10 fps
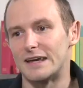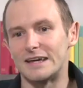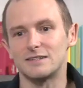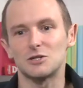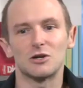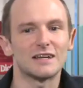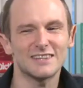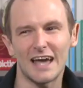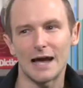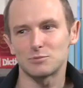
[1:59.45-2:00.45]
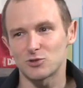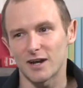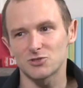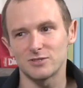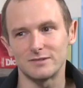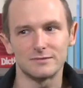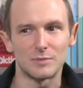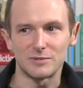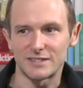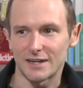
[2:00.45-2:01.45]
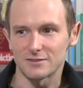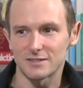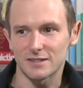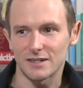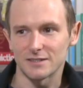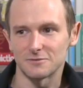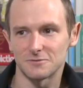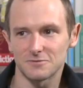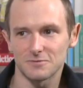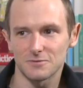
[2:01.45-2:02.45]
And I think abstraction maybe sounds kind of